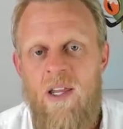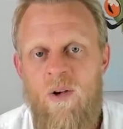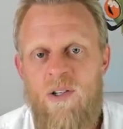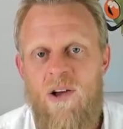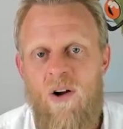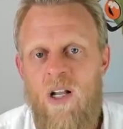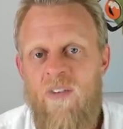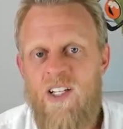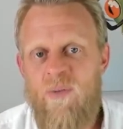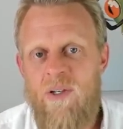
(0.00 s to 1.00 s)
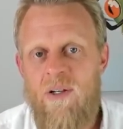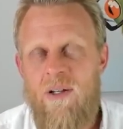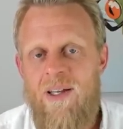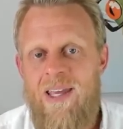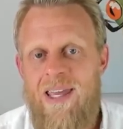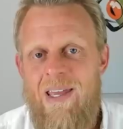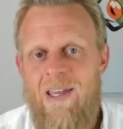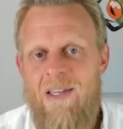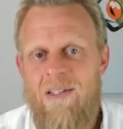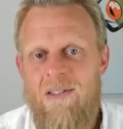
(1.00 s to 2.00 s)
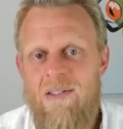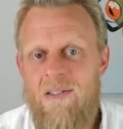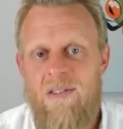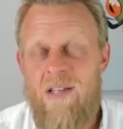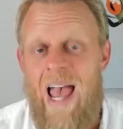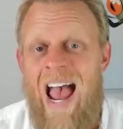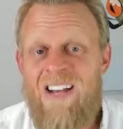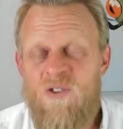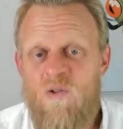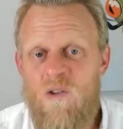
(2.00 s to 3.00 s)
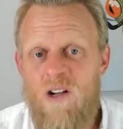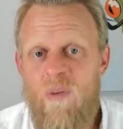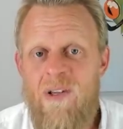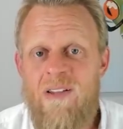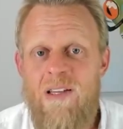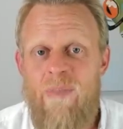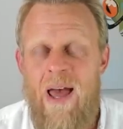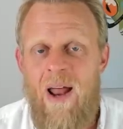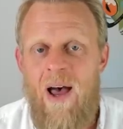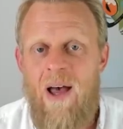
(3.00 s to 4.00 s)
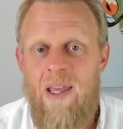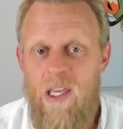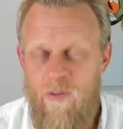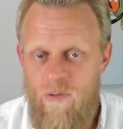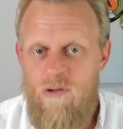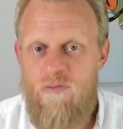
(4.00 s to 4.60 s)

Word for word: The return on investment is astronomically better if you